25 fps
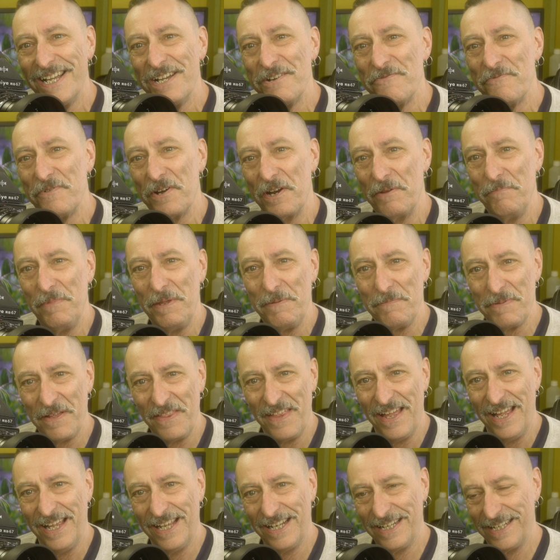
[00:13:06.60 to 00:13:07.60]
What I mean by
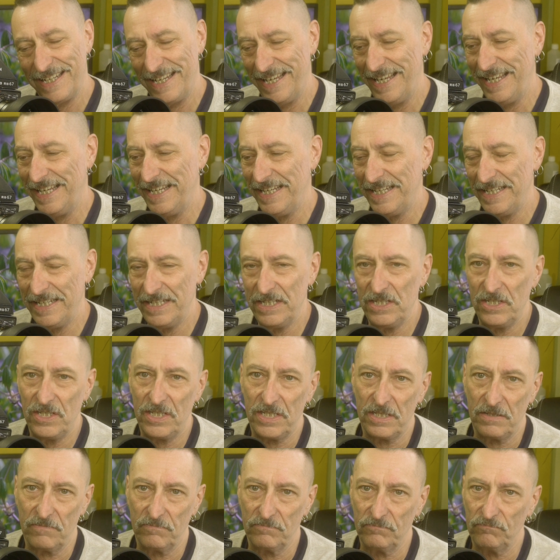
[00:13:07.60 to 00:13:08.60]
that
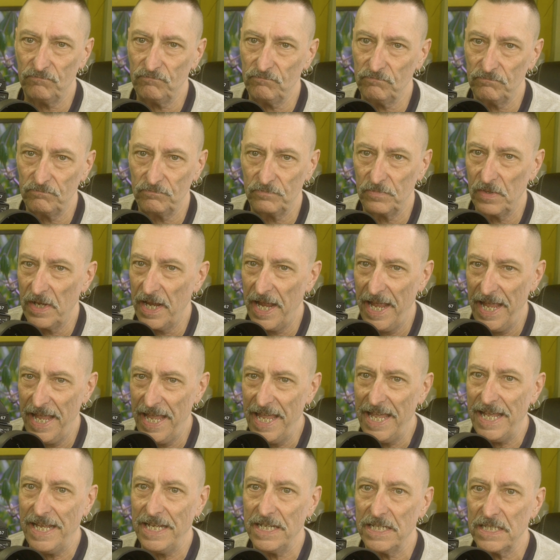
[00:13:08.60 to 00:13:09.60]
is
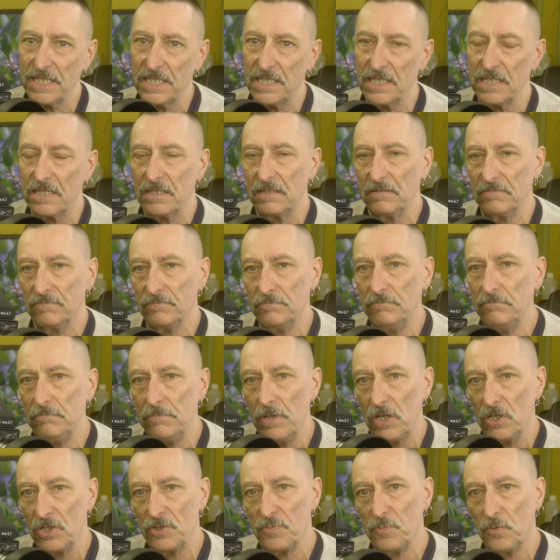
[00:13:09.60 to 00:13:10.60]
it's
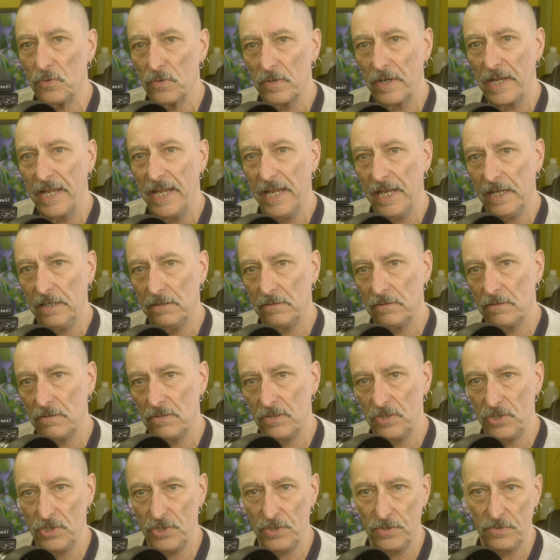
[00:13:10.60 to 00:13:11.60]
much more akin
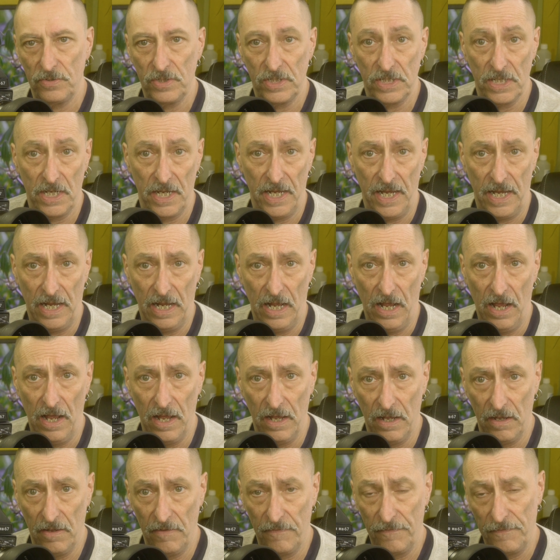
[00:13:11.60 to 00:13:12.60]
to, say,
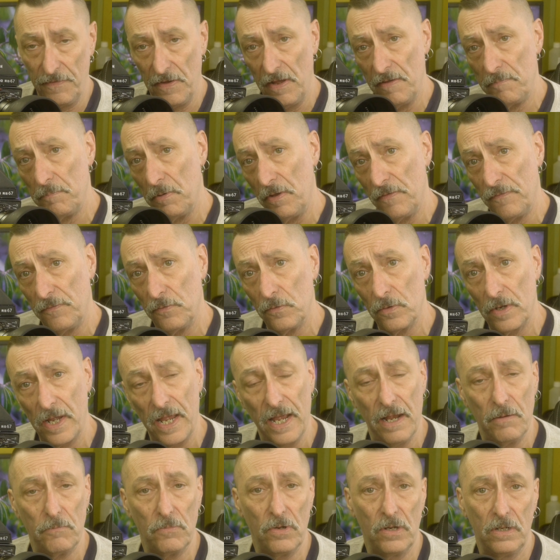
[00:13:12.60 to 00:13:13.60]
a 5x4
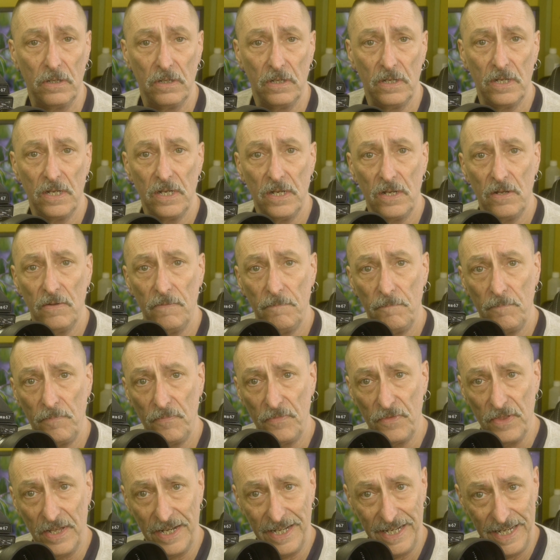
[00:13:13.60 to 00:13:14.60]
camera
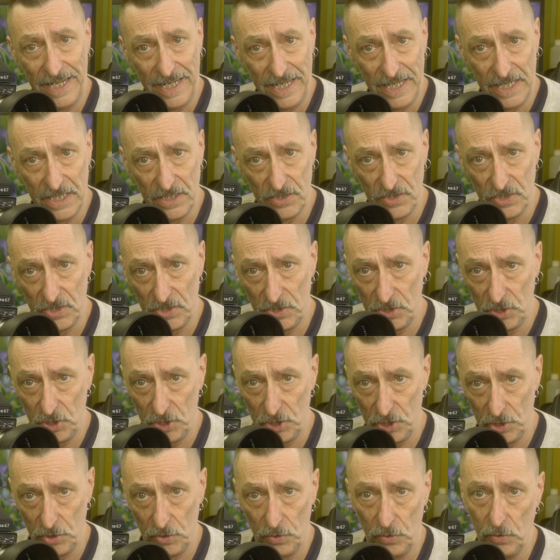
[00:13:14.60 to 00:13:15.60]
than it is
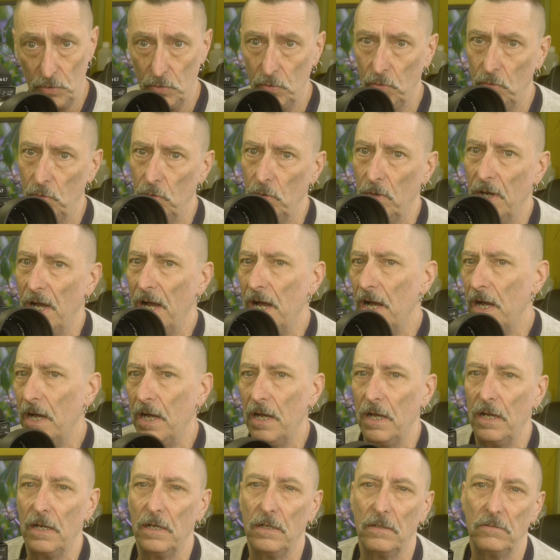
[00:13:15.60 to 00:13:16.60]
to,
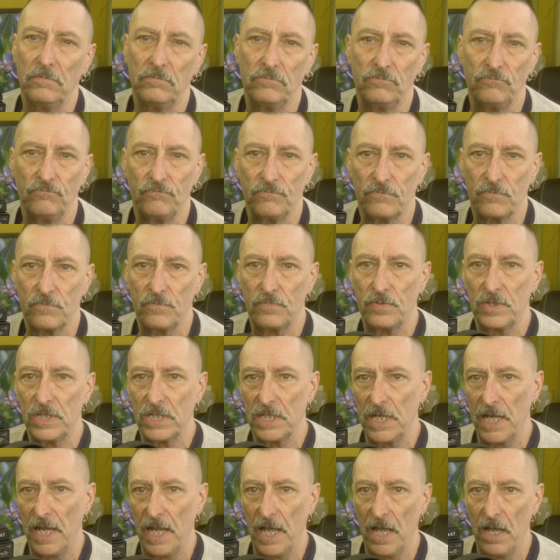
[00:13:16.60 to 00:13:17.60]

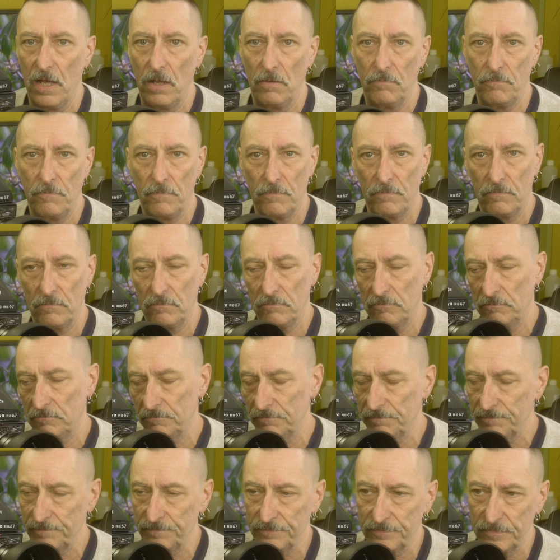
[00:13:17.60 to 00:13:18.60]
say, a
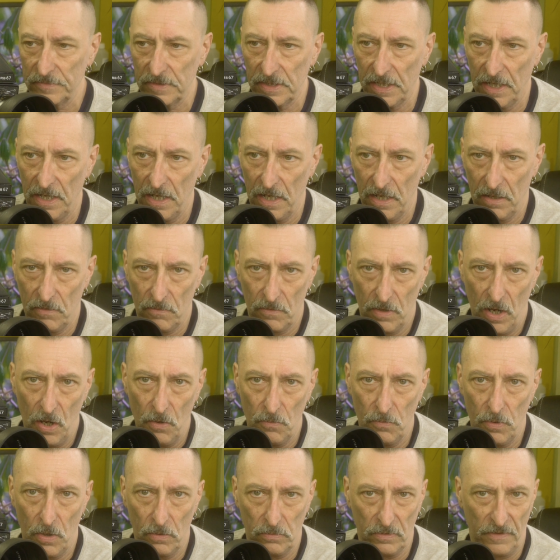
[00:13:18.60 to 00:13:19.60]

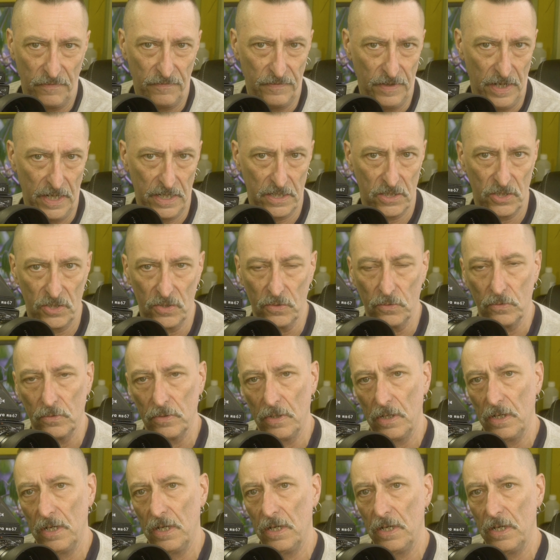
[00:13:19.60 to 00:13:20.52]
Rolleiflex or